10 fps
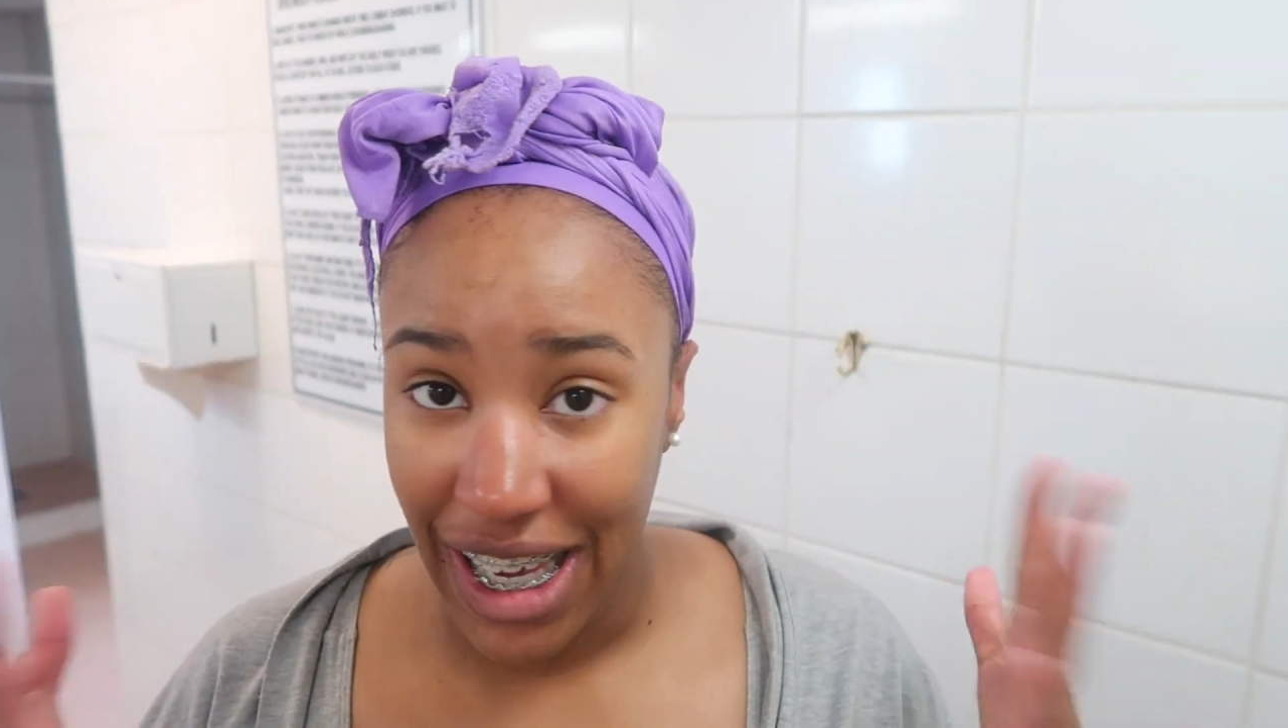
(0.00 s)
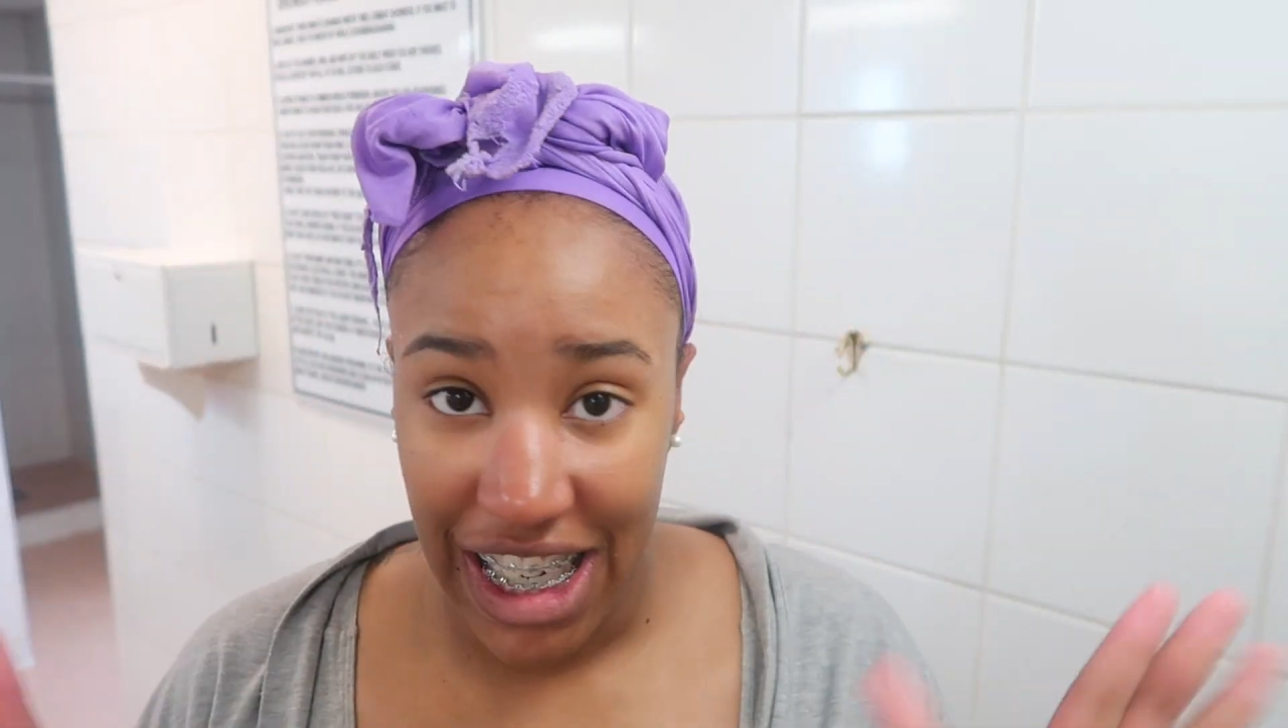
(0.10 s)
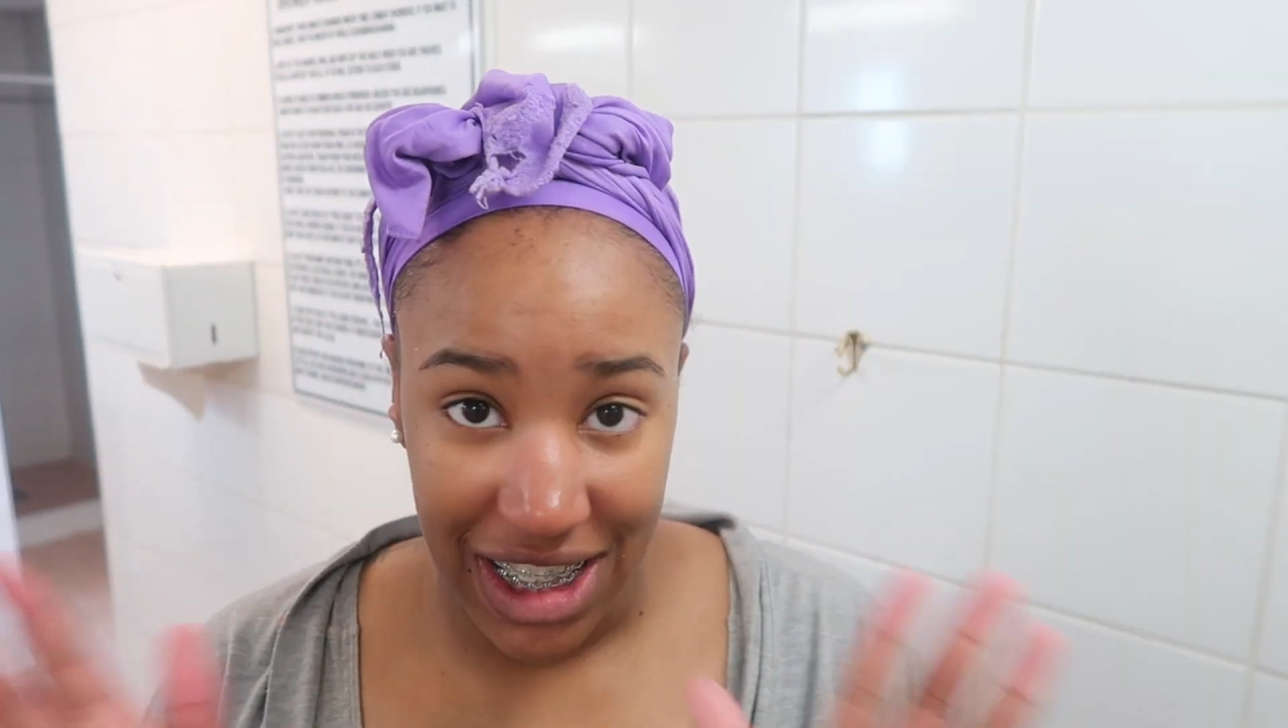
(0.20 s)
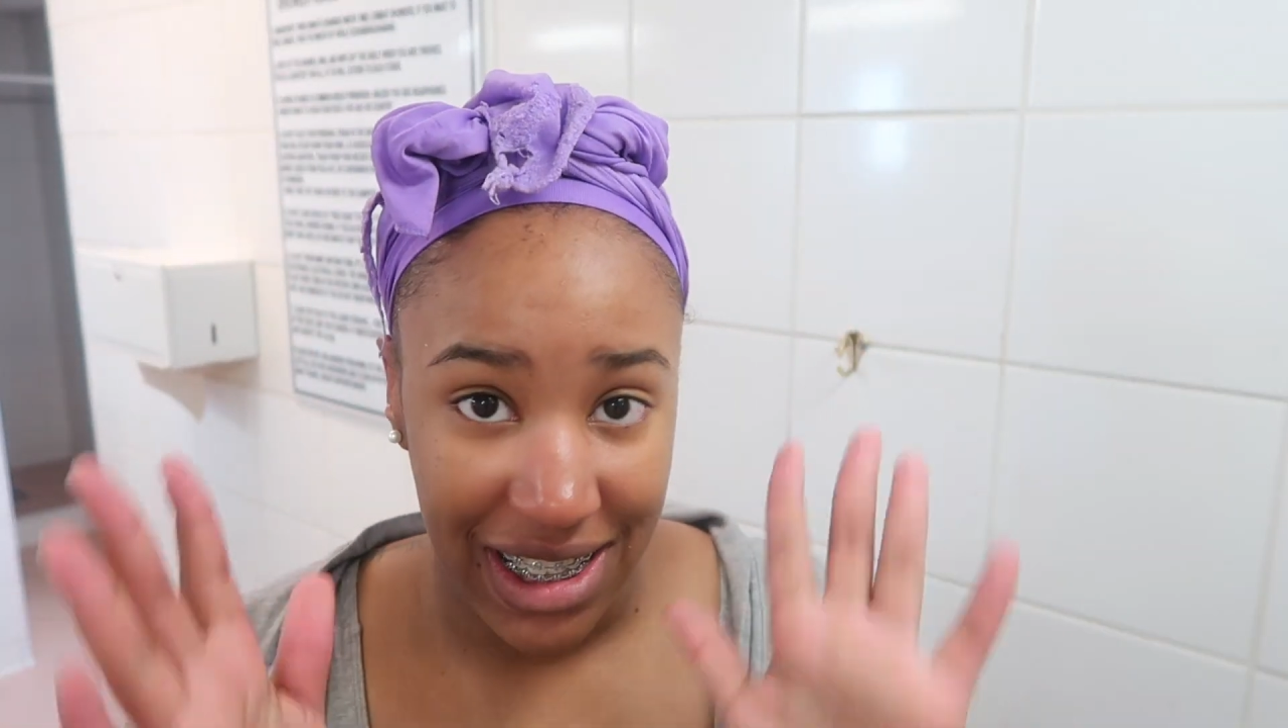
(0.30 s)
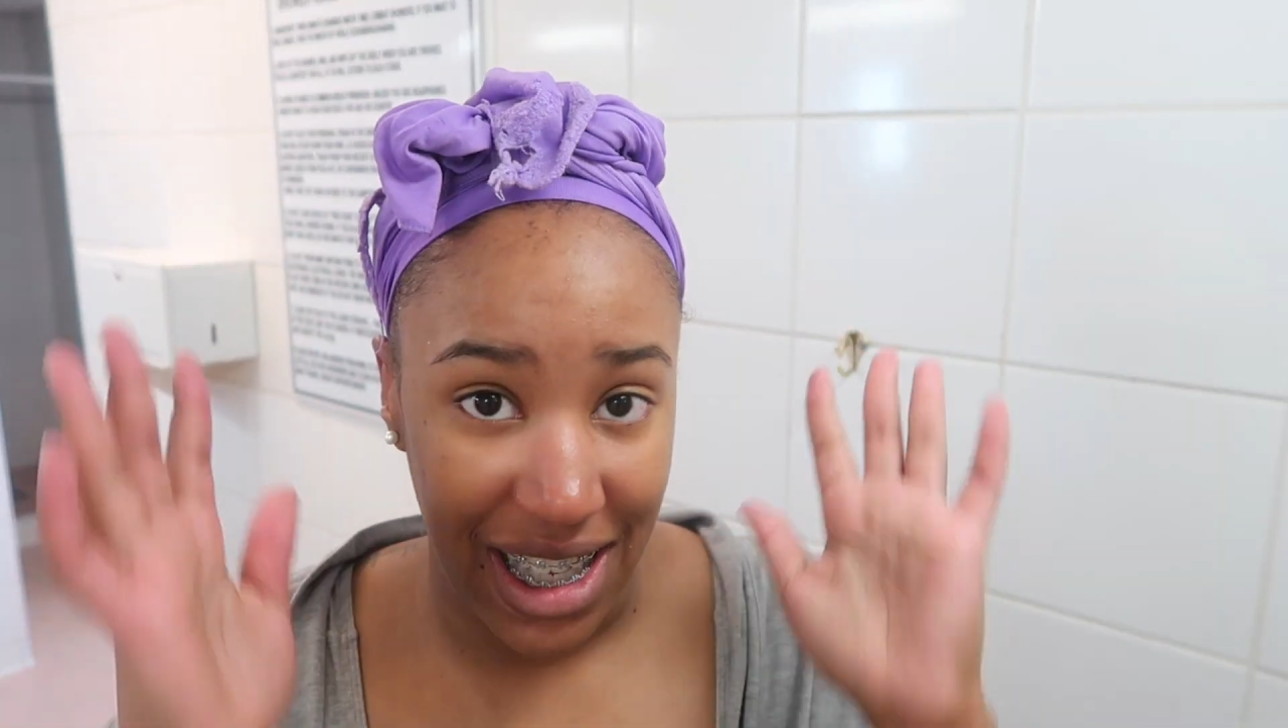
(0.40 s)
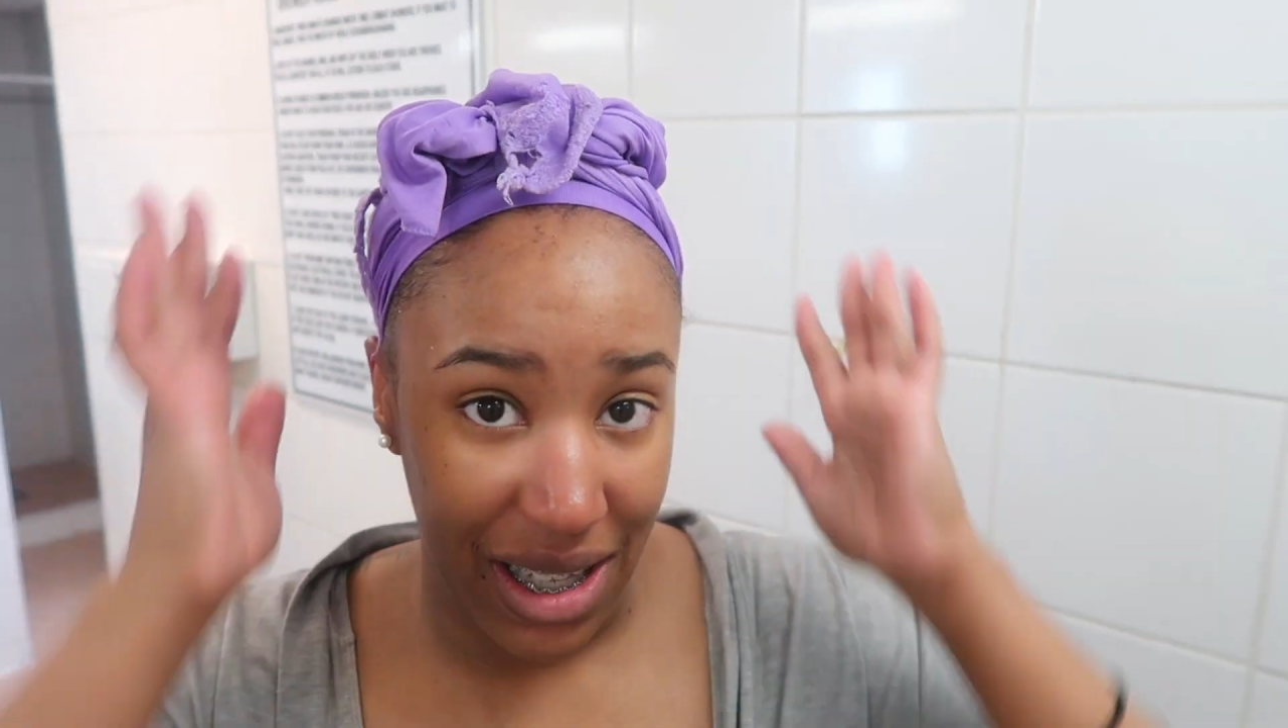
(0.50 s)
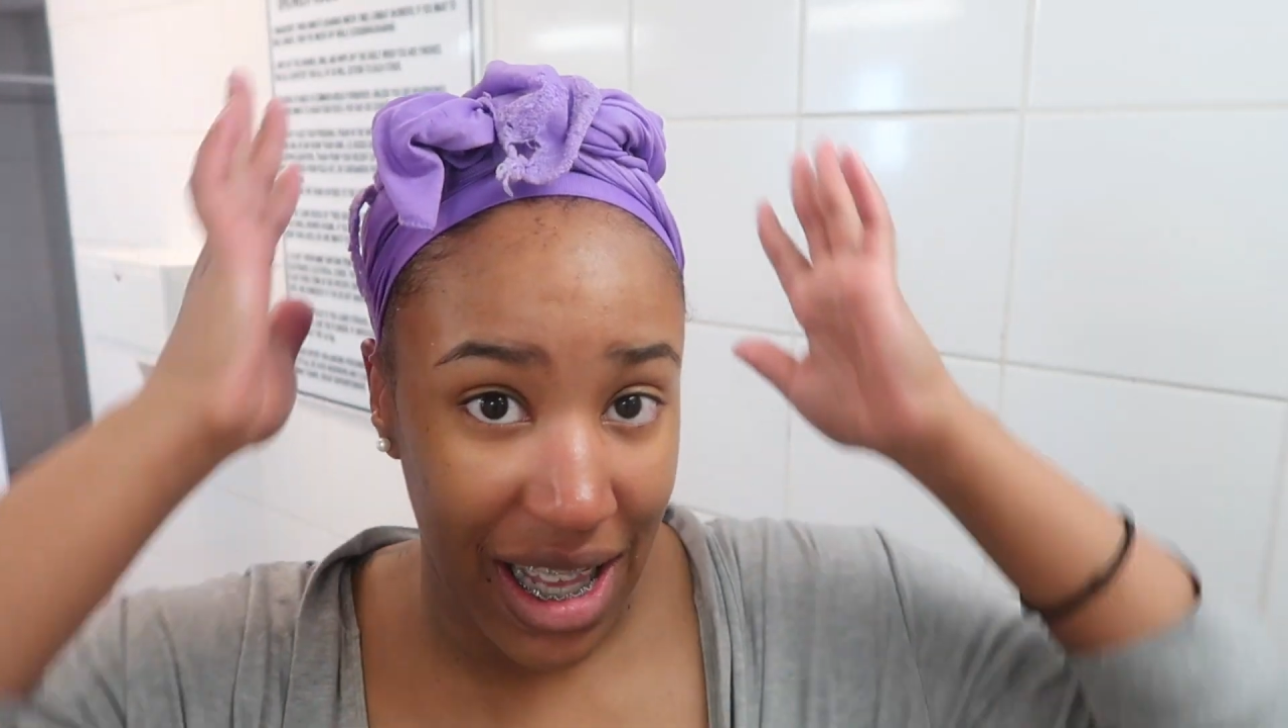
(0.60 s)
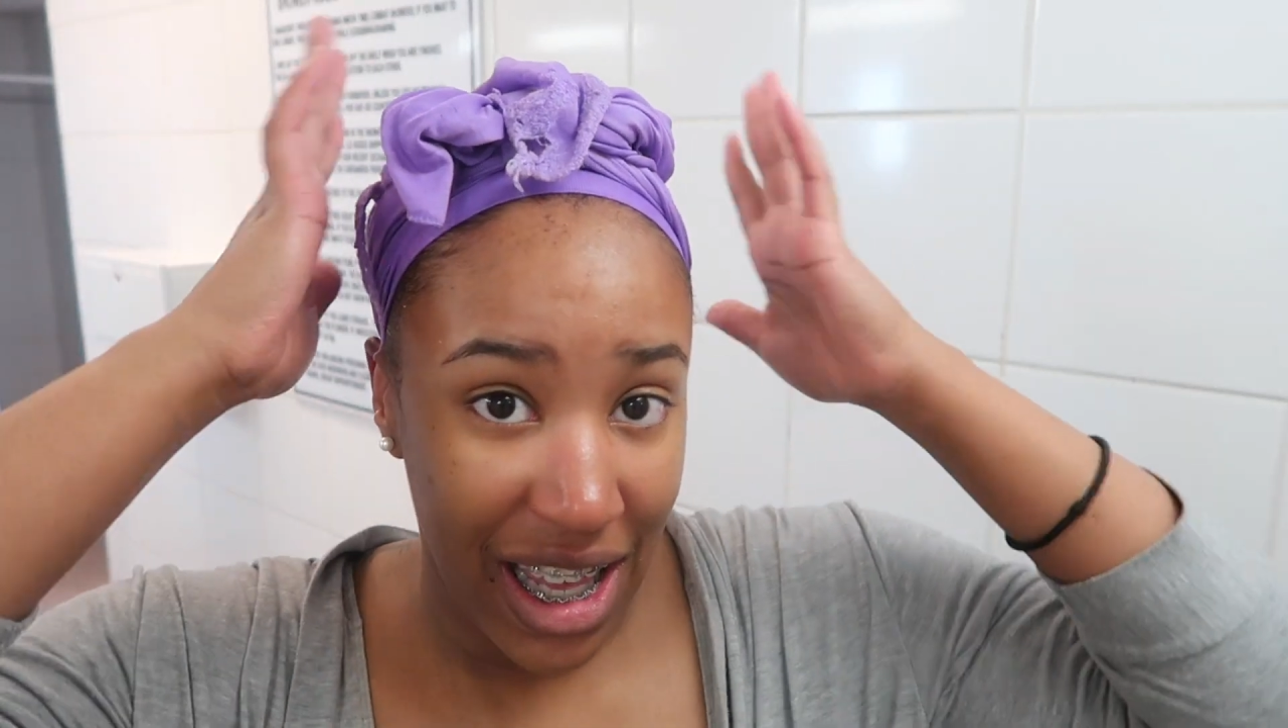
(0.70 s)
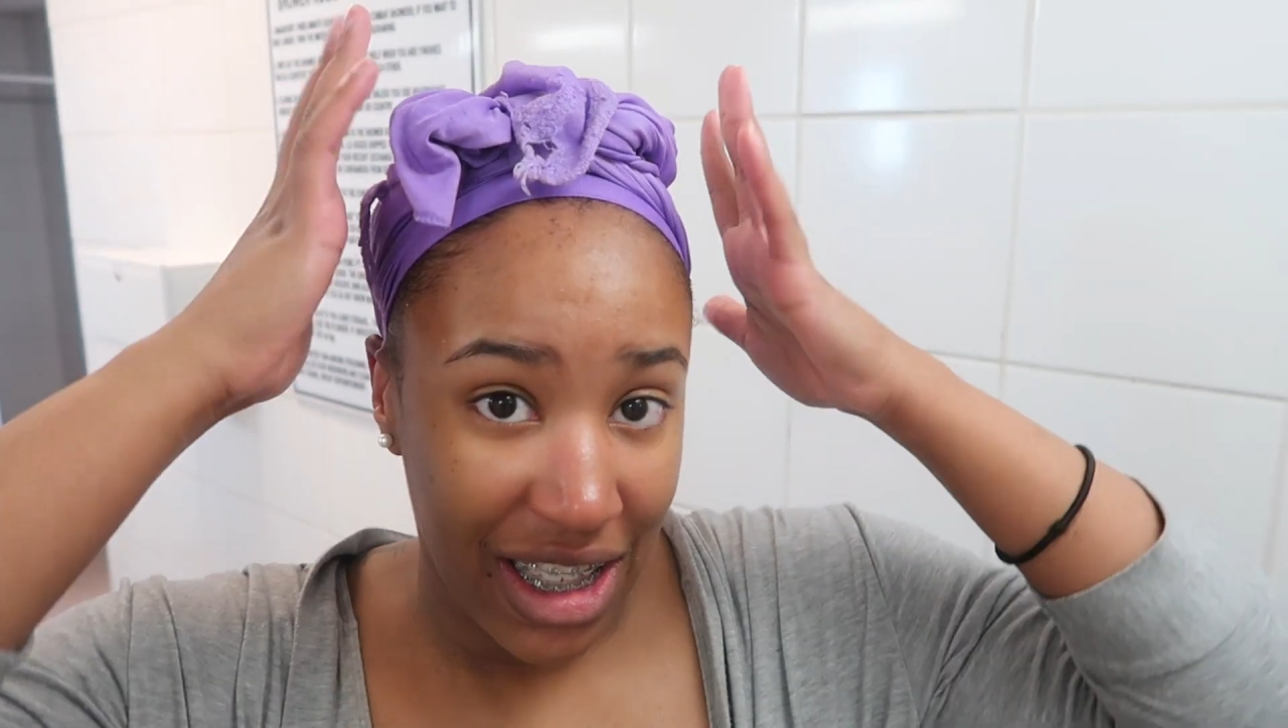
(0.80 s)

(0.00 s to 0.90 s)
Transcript: edges and